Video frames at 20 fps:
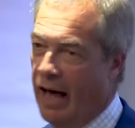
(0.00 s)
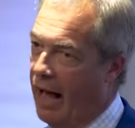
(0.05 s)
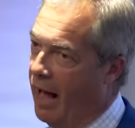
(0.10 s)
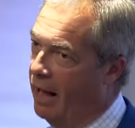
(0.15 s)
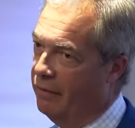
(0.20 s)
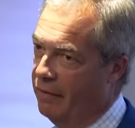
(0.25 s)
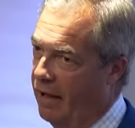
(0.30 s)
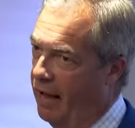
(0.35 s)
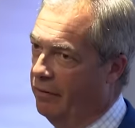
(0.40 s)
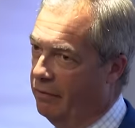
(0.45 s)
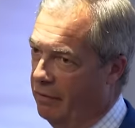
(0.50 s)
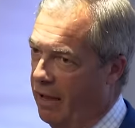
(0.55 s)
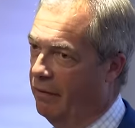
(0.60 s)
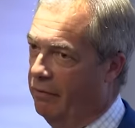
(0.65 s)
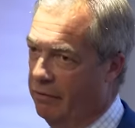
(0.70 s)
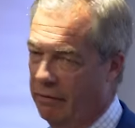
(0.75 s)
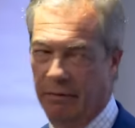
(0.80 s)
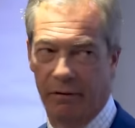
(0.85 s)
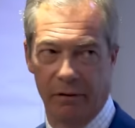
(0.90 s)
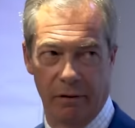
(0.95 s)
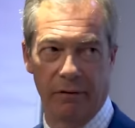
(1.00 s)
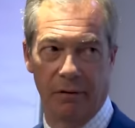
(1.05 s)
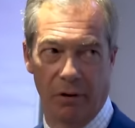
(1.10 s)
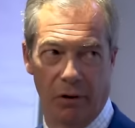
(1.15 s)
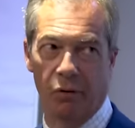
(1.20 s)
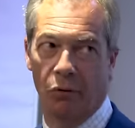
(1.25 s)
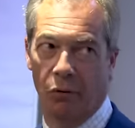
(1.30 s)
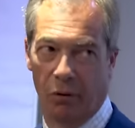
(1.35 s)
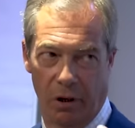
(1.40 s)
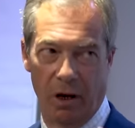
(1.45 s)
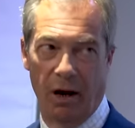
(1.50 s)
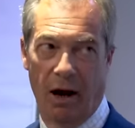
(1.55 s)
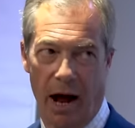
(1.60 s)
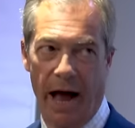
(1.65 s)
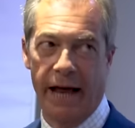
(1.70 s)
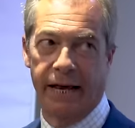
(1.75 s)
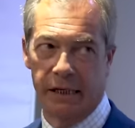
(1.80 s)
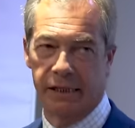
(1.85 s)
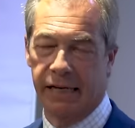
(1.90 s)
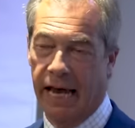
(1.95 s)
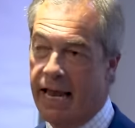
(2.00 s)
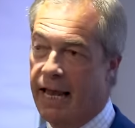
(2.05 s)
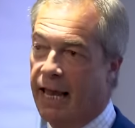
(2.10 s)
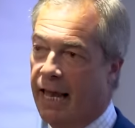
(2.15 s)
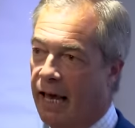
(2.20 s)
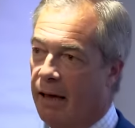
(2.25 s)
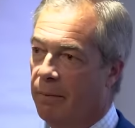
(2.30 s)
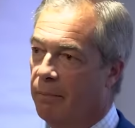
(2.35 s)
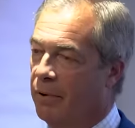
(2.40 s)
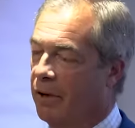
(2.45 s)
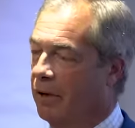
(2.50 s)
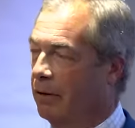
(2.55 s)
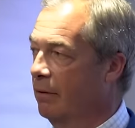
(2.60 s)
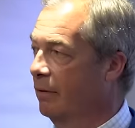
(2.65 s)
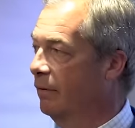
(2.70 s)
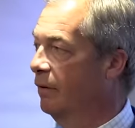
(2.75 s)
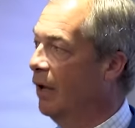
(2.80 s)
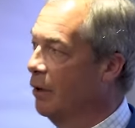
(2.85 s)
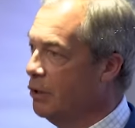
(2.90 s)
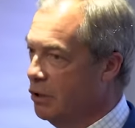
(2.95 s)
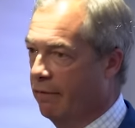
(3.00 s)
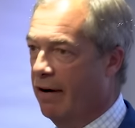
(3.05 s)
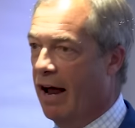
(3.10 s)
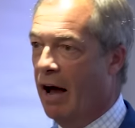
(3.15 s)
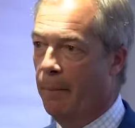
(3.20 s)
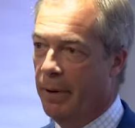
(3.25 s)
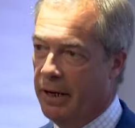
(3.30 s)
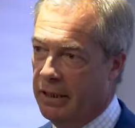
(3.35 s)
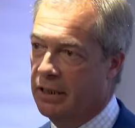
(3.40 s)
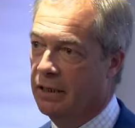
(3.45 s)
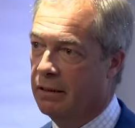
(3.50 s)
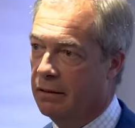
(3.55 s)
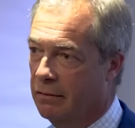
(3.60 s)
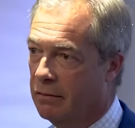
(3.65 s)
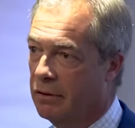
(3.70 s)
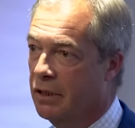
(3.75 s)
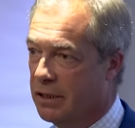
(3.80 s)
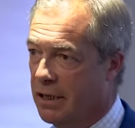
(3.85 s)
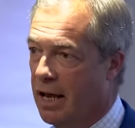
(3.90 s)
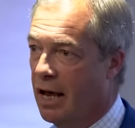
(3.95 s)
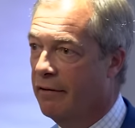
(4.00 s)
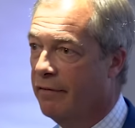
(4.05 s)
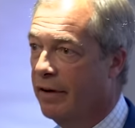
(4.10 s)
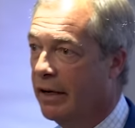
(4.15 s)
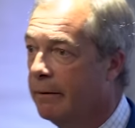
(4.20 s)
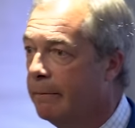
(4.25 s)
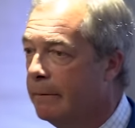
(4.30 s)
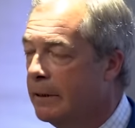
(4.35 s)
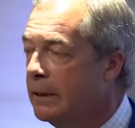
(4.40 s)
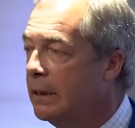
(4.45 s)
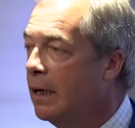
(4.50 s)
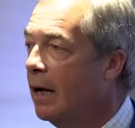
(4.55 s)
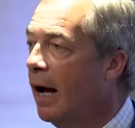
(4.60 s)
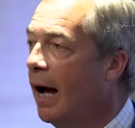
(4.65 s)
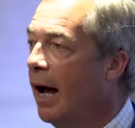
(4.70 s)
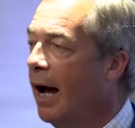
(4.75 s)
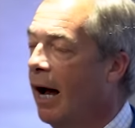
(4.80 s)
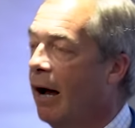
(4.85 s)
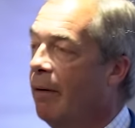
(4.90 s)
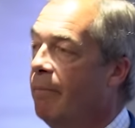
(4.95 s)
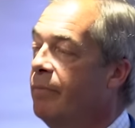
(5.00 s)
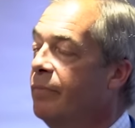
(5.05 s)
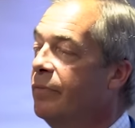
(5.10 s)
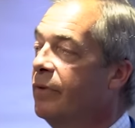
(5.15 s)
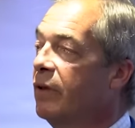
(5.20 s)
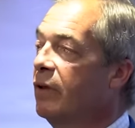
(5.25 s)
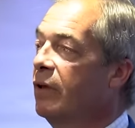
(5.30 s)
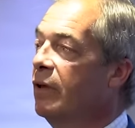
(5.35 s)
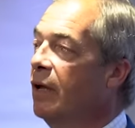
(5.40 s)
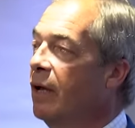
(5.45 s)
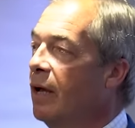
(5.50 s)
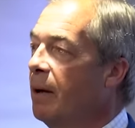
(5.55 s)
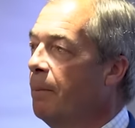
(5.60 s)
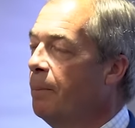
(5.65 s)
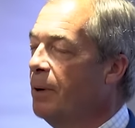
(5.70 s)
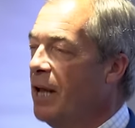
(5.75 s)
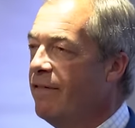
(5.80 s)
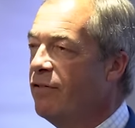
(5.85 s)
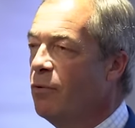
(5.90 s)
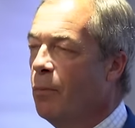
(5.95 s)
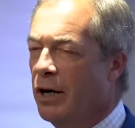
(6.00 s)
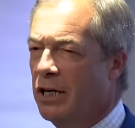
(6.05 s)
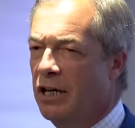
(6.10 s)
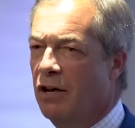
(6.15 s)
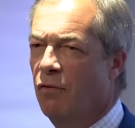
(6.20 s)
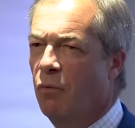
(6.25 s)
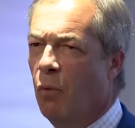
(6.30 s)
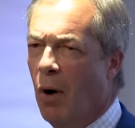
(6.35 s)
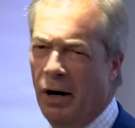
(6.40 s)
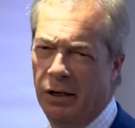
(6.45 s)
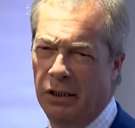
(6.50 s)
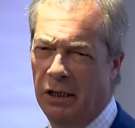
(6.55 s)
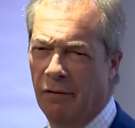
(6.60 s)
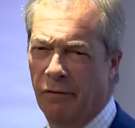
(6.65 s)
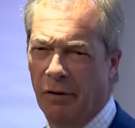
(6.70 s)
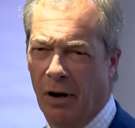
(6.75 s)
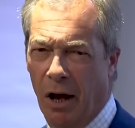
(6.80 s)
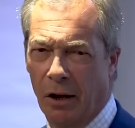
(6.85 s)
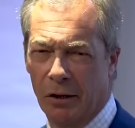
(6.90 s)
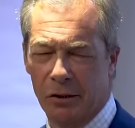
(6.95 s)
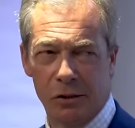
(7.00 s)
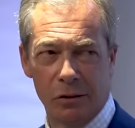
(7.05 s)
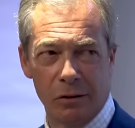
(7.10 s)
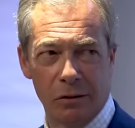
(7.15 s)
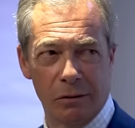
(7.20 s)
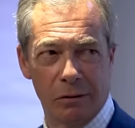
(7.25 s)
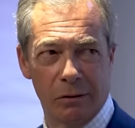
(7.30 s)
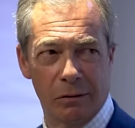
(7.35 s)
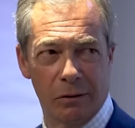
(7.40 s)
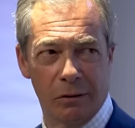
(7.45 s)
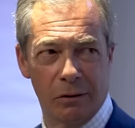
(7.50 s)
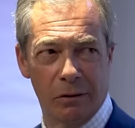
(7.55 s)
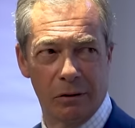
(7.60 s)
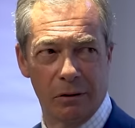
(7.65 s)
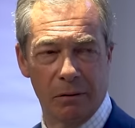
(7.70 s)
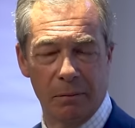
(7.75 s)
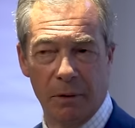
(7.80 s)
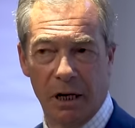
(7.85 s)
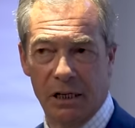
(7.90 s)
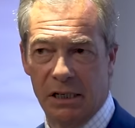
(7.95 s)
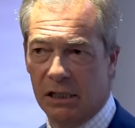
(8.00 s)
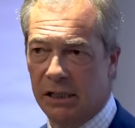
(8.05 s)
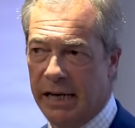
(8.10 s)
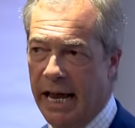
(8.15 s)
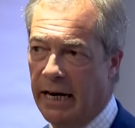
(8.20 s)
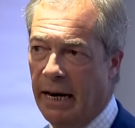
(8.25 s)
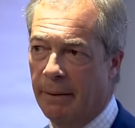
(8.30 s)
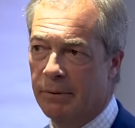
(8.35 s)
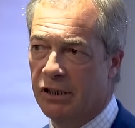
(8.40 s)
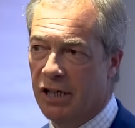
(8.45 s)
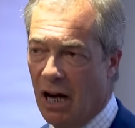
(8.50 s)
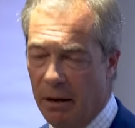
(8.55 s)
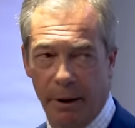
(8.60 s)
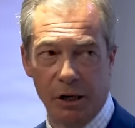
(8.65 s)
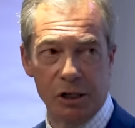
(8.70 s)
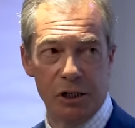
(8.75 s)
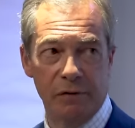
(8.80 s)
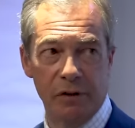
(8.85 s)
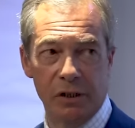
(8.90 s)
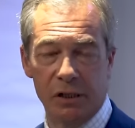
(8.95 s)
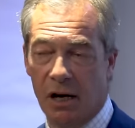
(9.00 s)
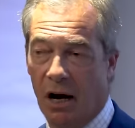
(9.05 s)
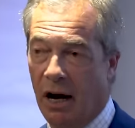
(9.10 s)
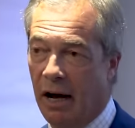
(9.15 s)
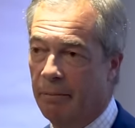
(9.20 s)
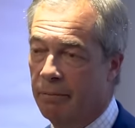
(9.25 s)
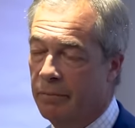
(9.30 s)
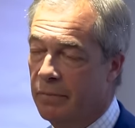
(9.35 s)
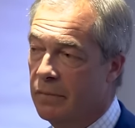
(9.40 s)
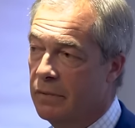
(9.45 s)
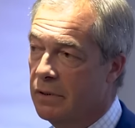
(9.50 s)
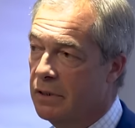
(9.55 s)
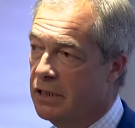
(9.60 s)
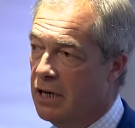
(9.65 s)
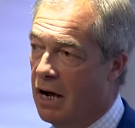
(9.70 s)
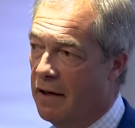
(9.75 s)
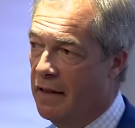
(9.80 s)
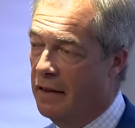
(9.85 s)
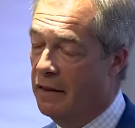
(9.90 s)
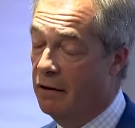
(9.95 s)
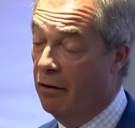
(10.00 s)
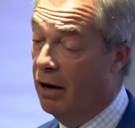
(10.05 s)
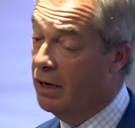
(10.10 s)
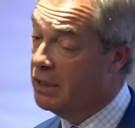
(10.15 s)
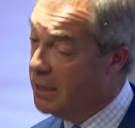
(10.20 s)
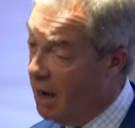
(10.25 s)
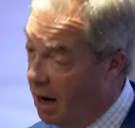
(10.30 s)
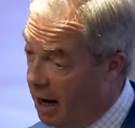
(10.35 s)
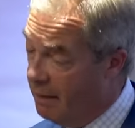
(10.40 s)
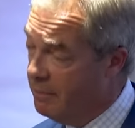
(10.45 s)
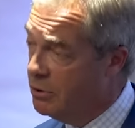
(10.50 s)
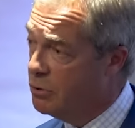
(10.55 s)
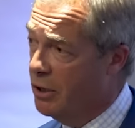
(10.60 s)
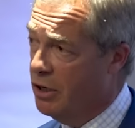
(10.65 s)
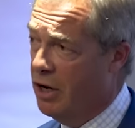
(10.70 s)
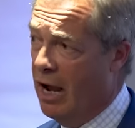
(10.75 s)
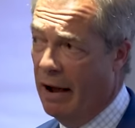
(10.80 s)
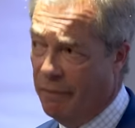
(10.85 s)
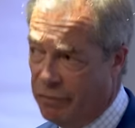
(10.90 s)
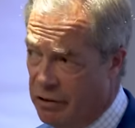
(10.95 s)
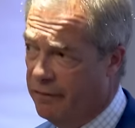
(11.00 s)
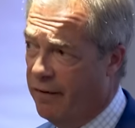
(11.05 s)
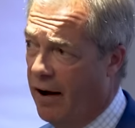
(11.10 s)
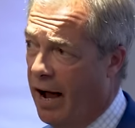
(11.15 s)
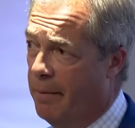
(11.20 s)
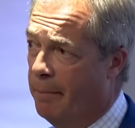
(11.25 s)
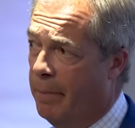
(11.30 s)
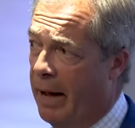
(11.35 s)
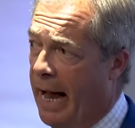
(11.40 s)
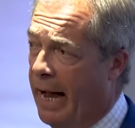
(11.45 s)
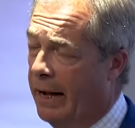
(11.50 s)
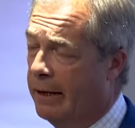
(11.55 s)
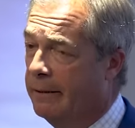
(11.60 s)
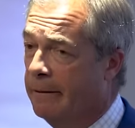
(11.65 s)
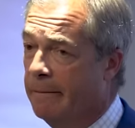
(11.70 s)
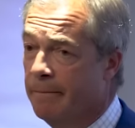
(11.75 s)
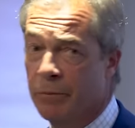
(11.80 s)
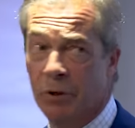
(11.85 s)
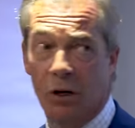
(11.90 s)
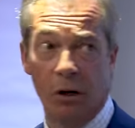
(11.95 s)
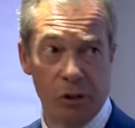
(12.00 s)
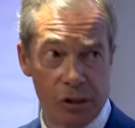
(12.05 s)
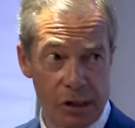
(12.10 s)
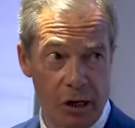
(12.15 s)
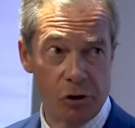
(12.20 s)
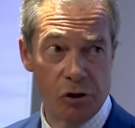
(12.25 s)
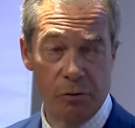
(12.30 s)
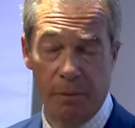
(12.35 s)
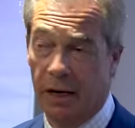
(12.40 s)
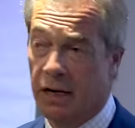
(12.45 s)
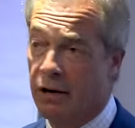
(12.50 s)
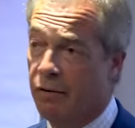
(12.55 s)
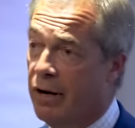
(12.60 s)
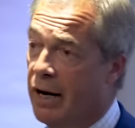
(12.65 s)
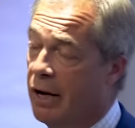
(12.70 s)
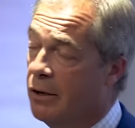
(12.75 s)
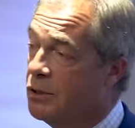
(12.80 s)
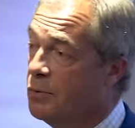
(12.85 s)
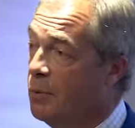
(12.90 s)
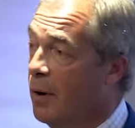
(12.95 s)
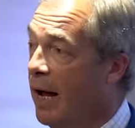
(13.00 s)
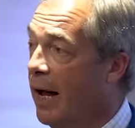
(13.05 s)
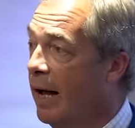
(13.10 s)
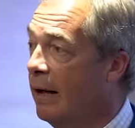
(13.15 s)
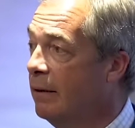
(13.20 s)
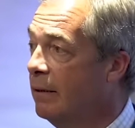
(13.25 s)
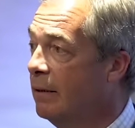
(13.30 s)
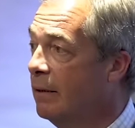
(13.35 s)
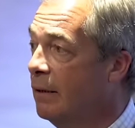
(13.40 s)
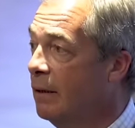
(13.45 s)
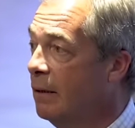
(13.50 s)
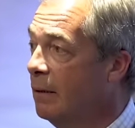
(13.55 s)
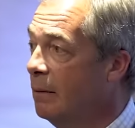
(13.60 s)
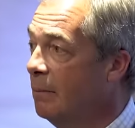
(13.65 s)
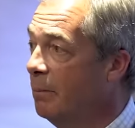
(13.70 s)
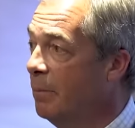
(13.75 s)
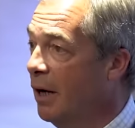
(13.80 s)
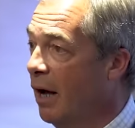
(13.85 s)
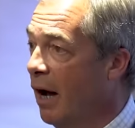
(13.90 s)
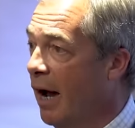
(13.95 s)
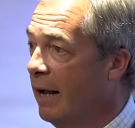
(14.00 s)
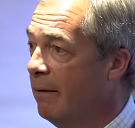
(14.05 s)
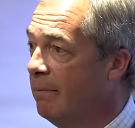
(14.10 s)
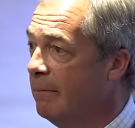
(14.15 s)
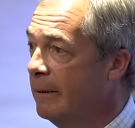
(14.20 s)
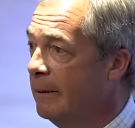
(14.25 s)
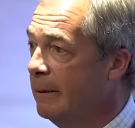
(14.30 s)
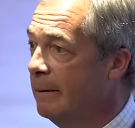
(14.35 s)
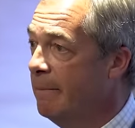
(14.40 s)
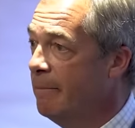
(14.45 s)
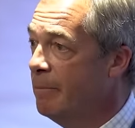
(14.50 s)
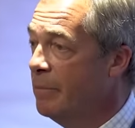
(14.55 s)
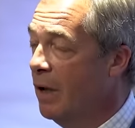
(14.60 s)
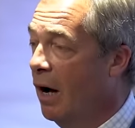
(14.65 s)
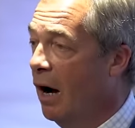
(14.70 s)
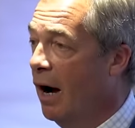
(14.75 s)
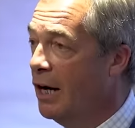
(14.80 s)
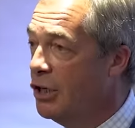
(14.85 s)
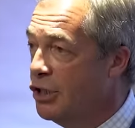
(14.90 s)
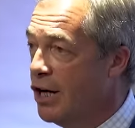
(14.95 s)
that, and, and, and I can take it, but those around me didn't deserve it. Um, but even when you've won, you've lost, because it's taken up so much of your time. So I think there are times when you have to fight back on social media and elsewhere, but I, I